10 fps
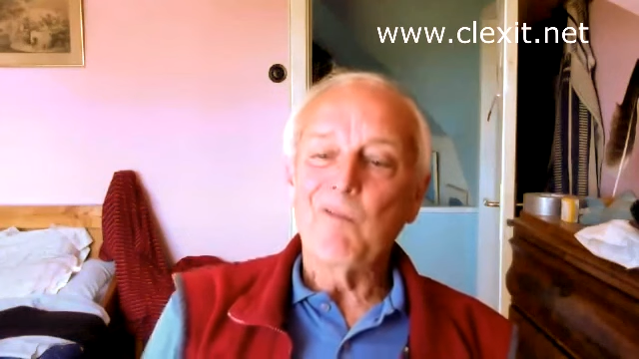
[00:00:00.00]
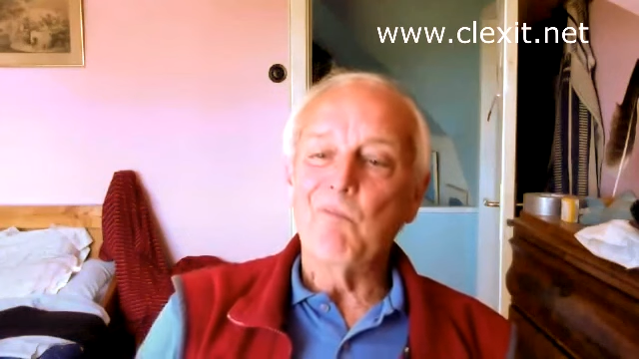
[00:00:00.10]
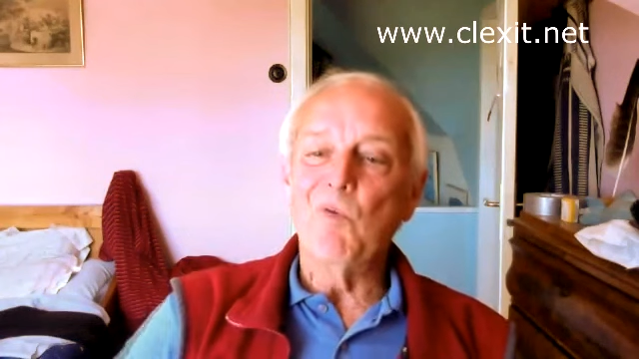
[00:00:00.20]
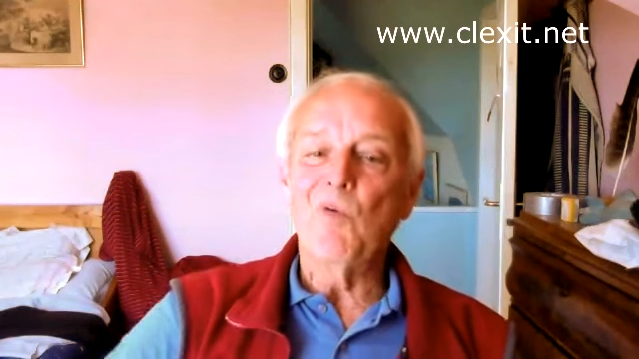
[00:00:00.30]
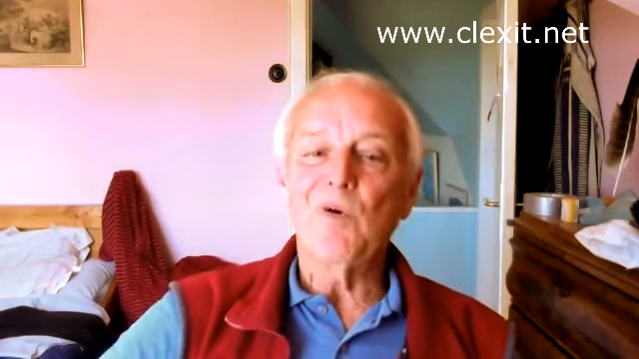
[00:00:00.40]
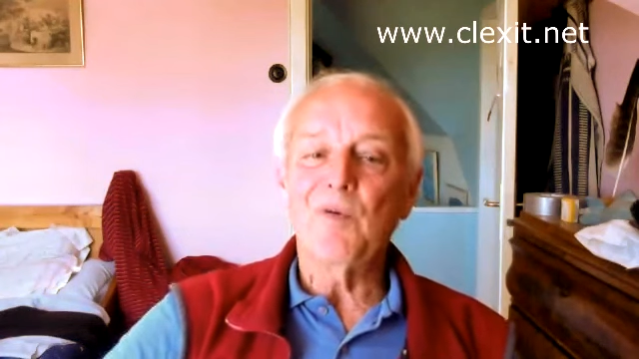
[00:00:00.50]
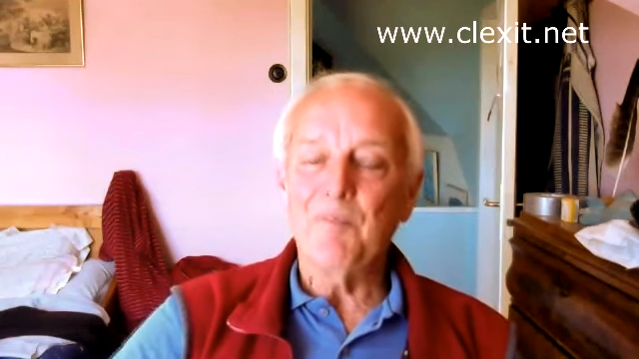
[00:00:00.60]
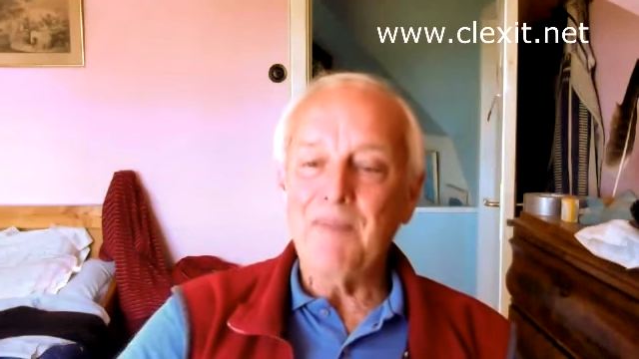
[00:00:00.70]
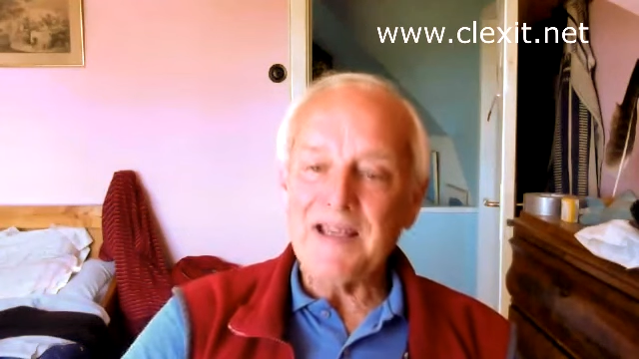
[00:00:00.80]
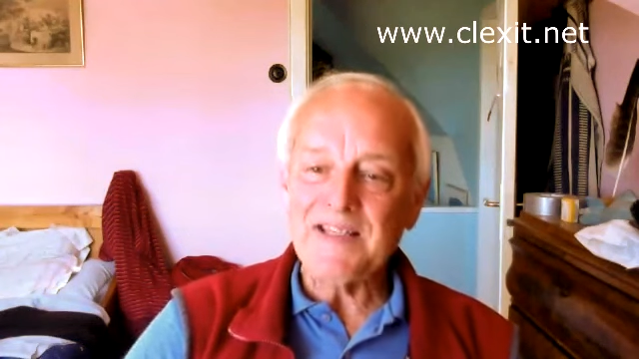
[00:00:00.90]
more
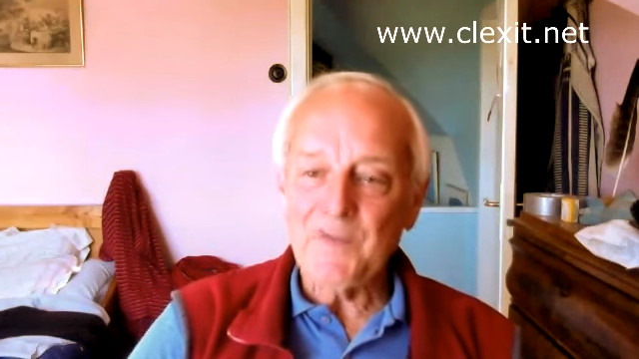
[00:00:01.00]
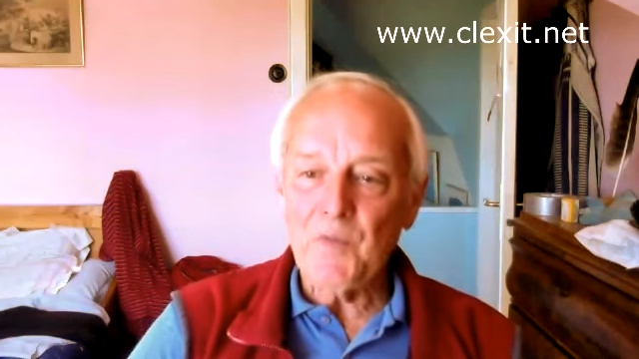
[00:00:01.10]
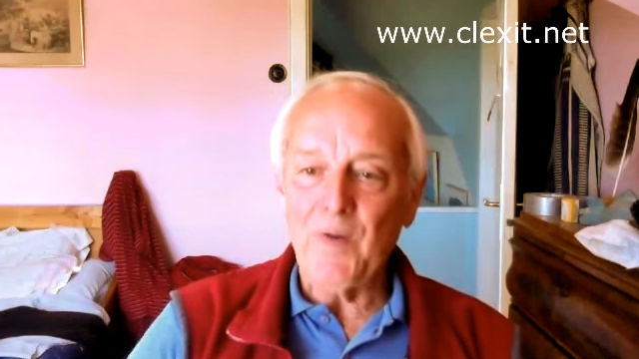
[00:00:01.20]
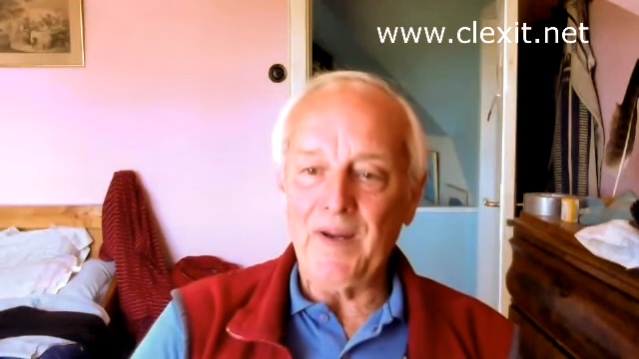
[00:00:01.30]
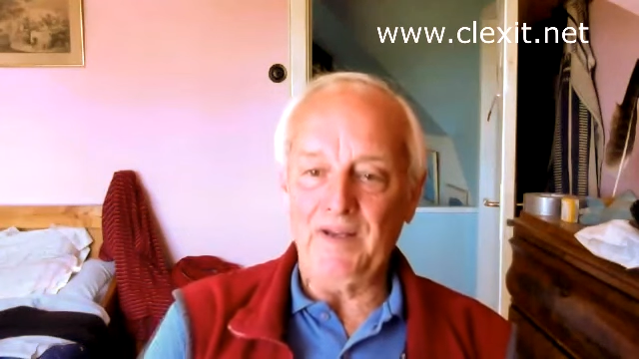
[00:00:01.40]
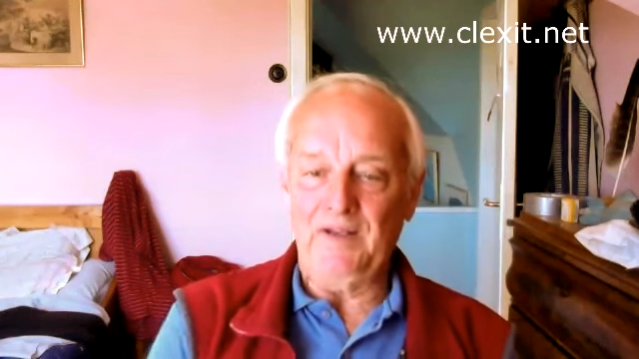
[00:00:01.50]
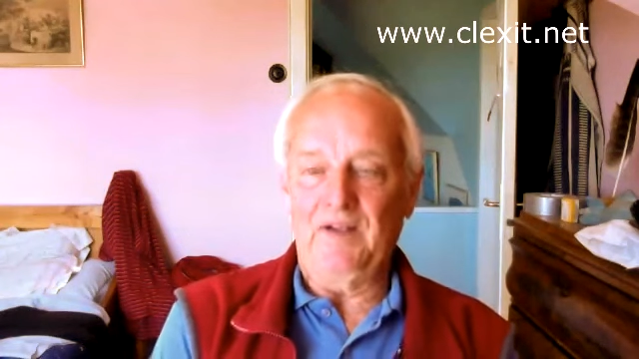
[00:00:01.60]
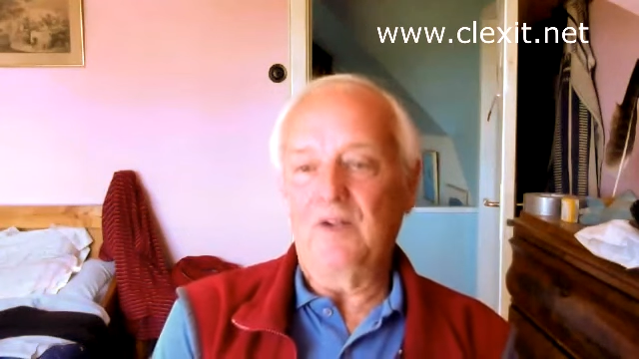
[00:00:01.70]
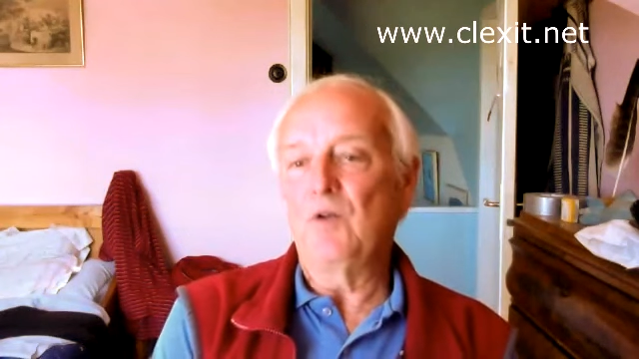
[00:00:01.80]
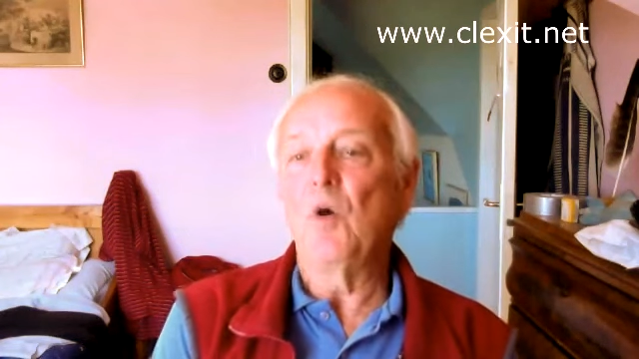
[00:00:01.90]
massive
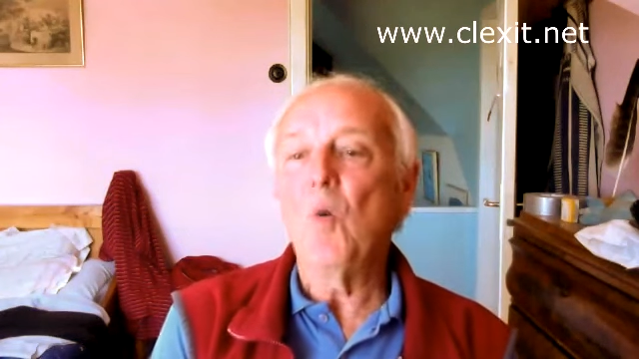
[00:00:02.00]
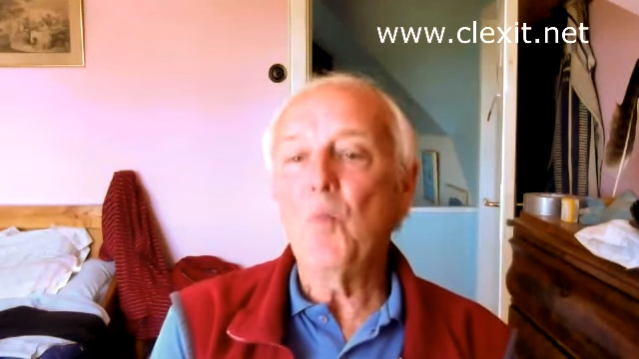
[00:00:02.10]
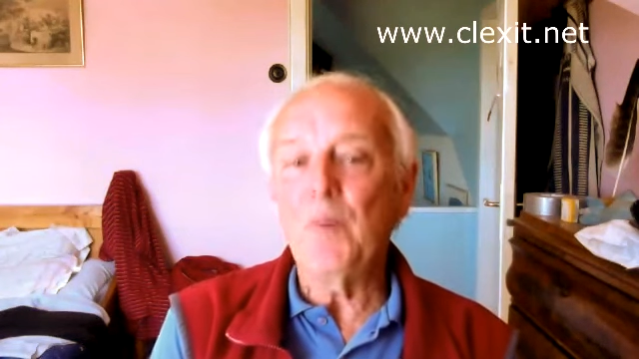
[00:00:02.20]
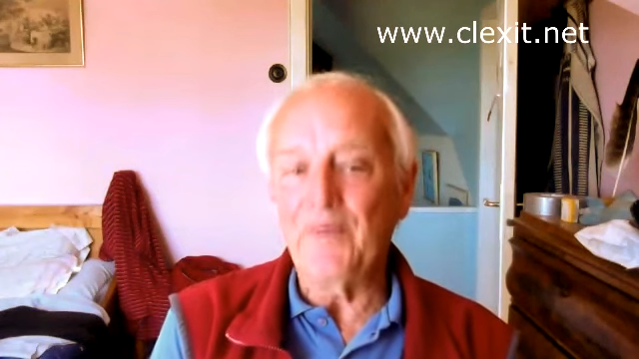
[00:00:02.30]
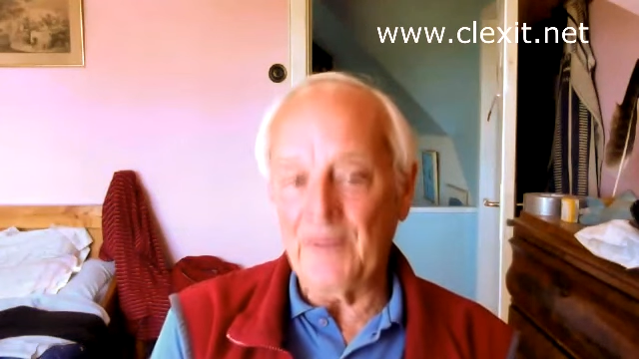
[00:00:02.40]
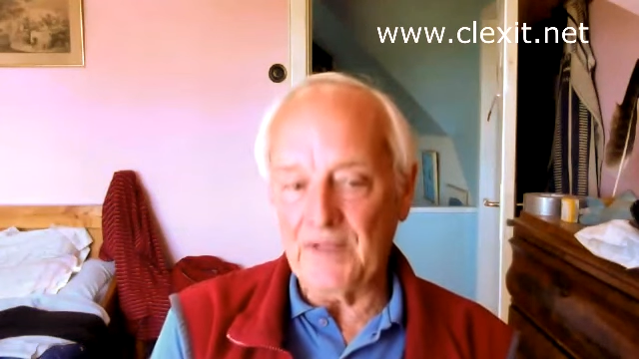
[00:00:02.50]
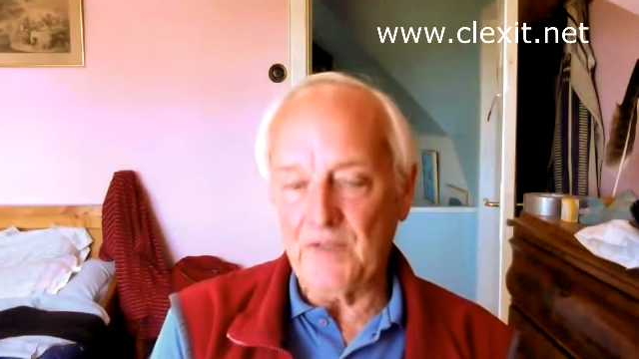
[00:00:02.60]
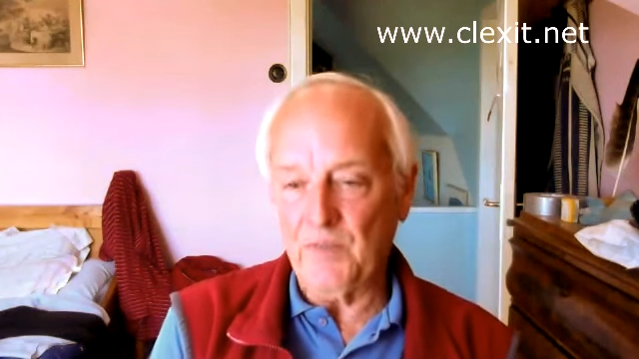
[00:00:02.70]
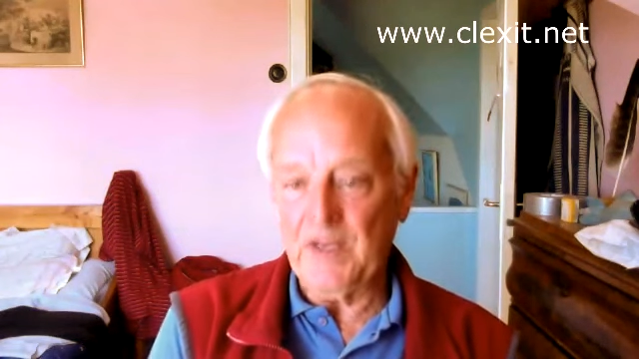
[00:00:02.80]
way cope with this,